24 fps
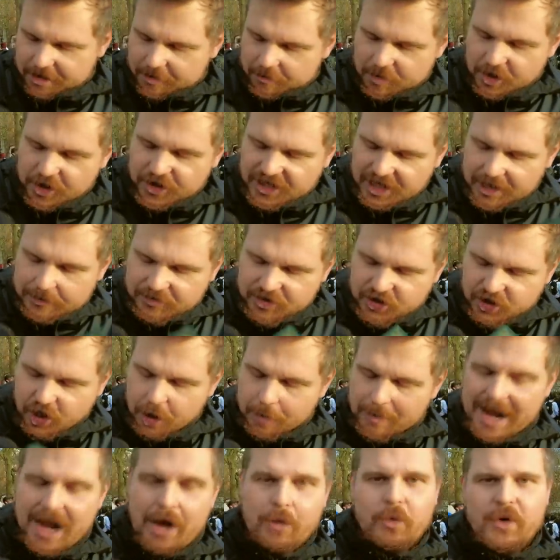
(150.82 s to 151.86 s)
Muslims
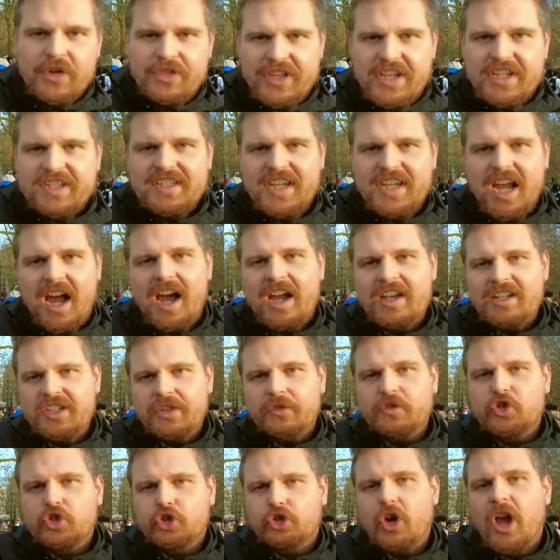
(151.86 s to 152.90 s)
come out with these kinds
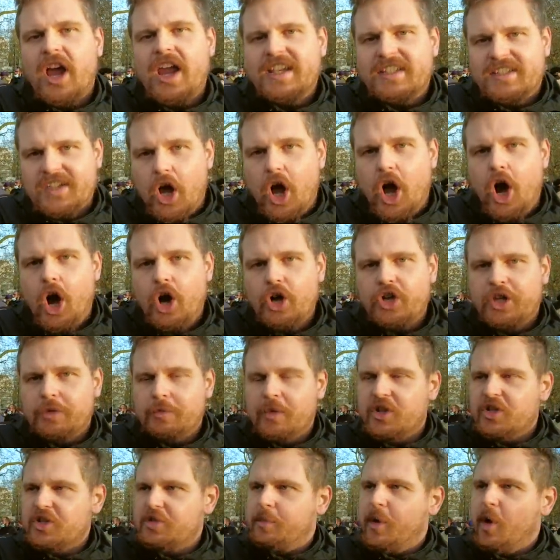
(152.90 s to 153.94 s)
of trite arguments,